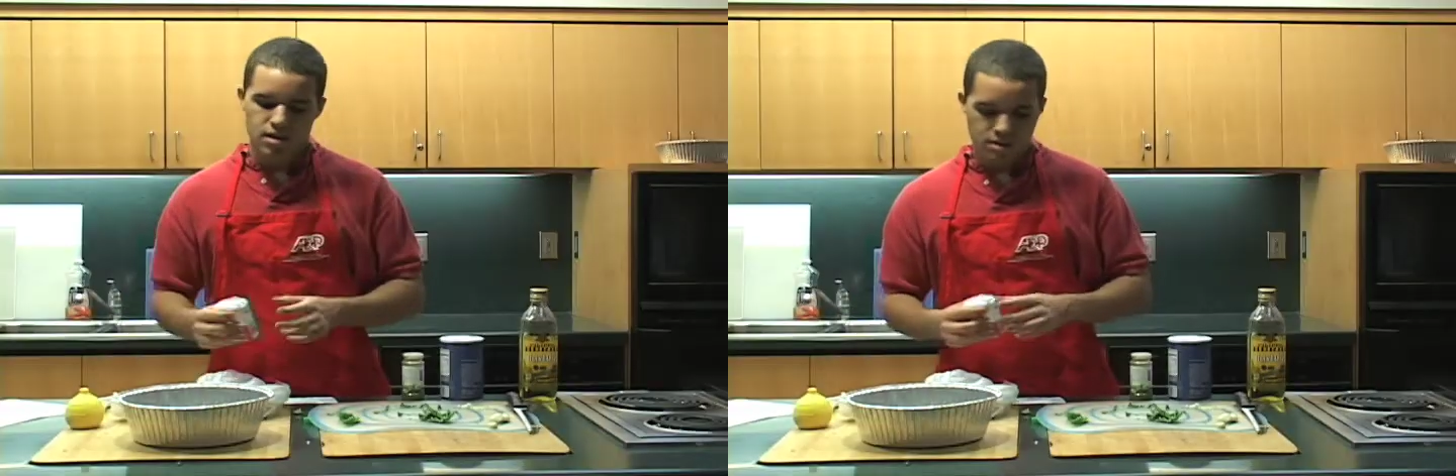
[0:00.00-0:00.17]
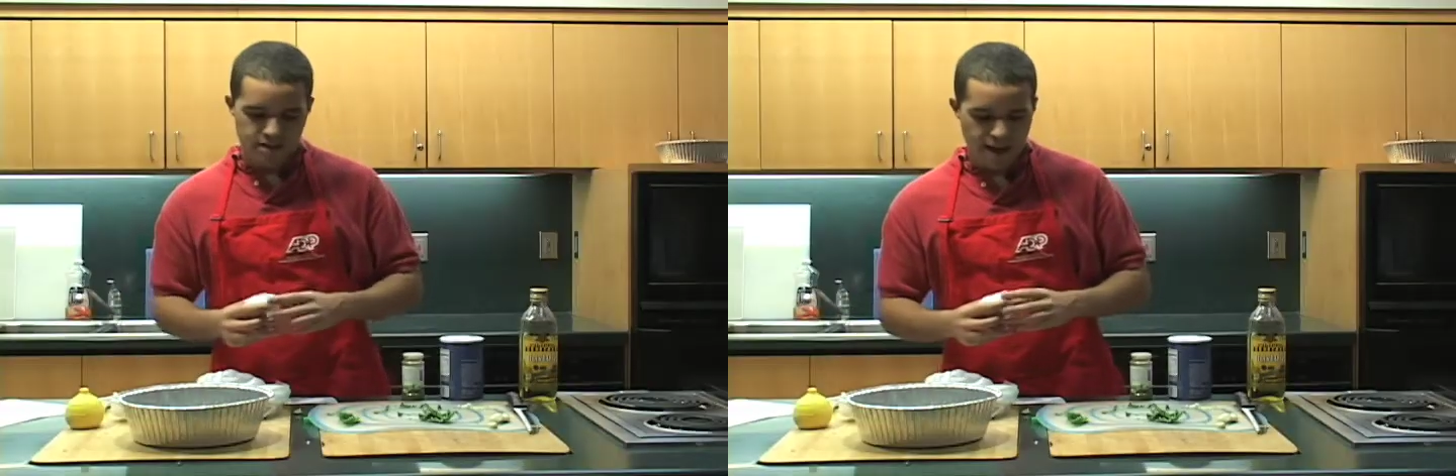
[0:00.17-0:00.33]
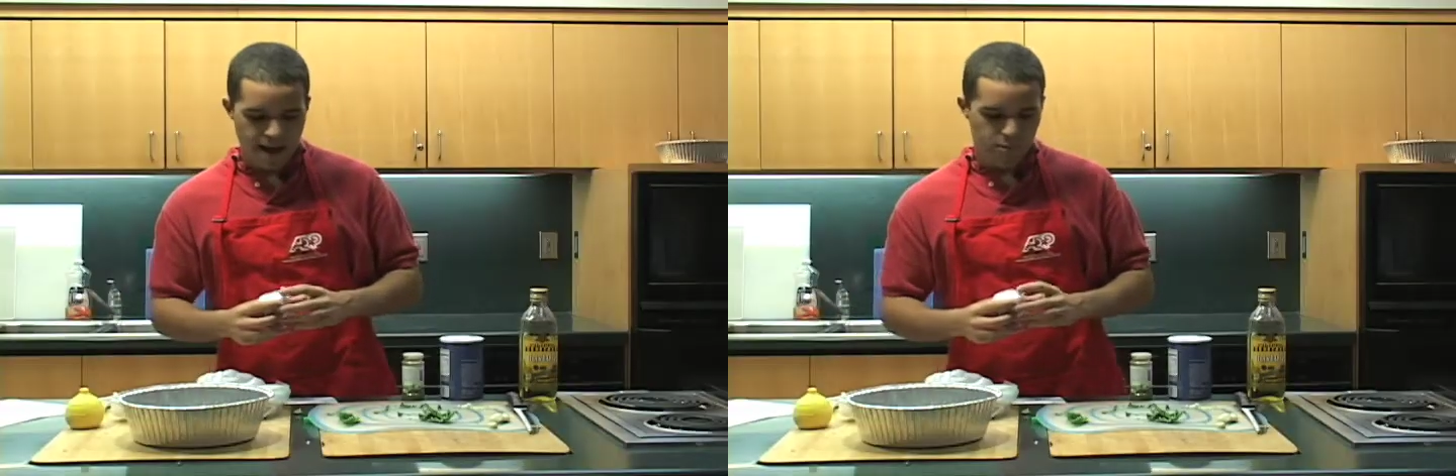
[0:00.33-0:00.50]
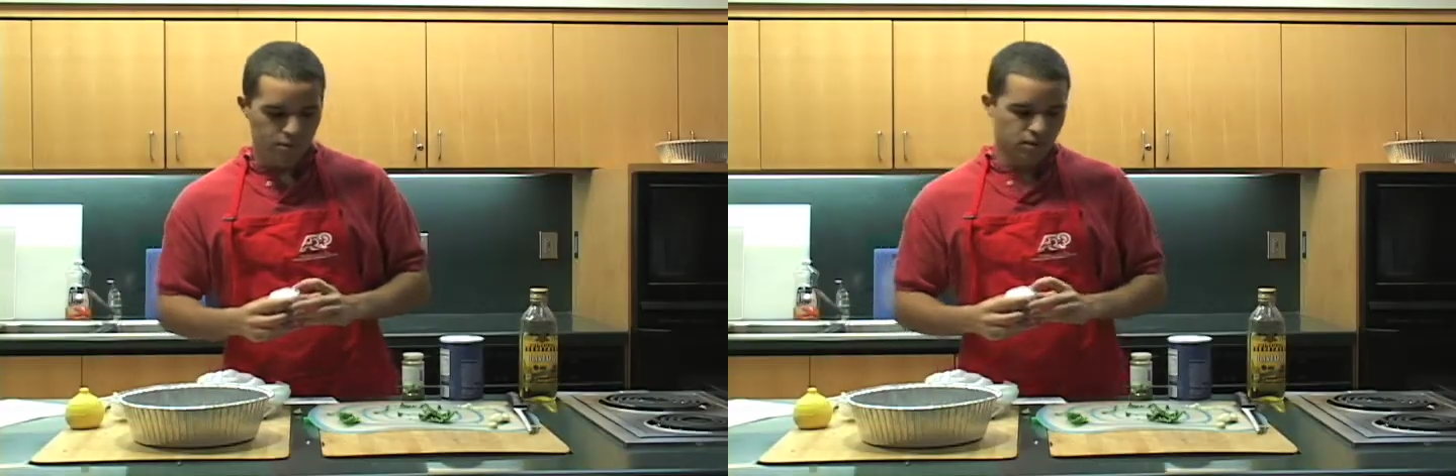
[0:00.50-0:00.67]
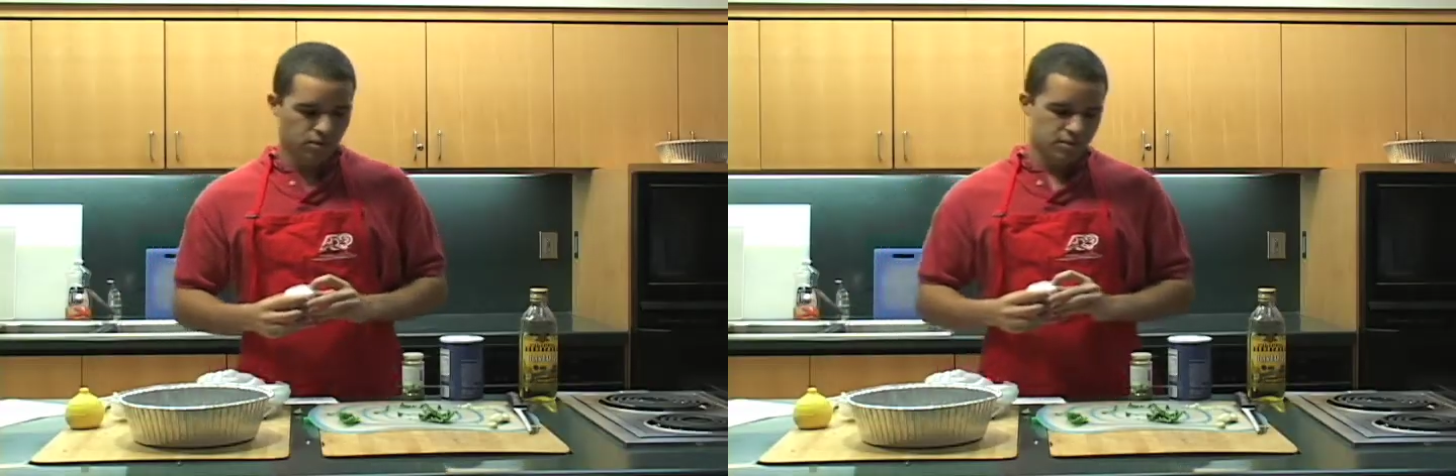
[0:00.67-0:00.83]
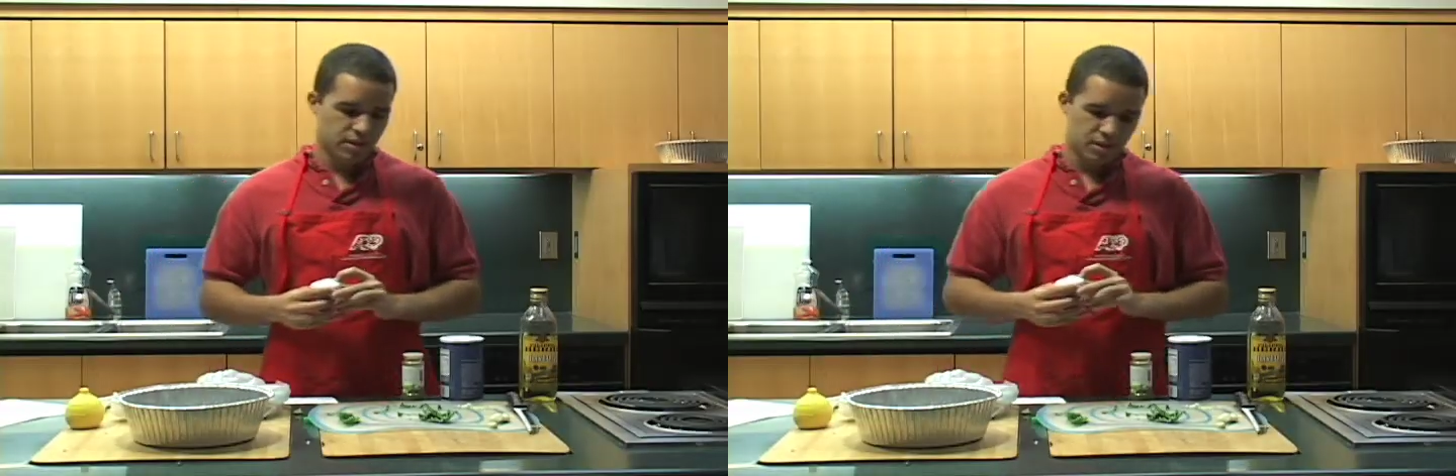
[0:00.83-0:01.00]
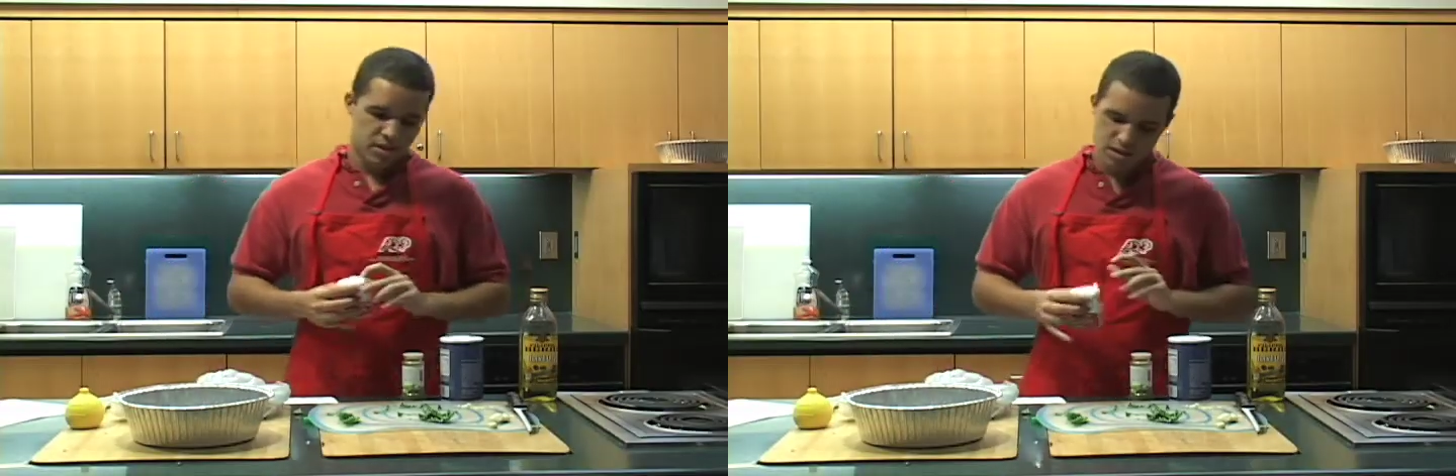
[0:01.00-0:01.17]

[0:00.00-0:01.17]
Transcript: dab a little bit